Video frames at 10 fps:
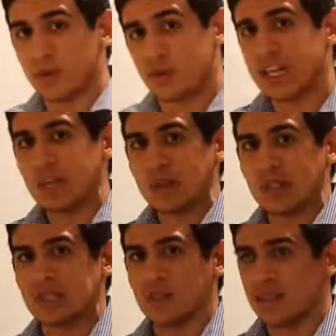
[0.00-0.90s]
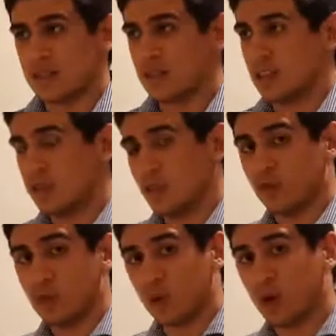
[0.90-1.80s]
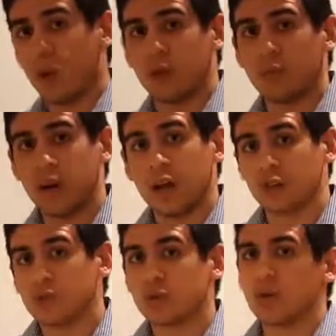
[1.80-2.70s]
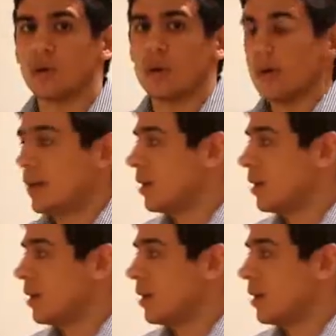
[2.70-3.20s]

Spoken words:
most dangerous, because if you run out of control,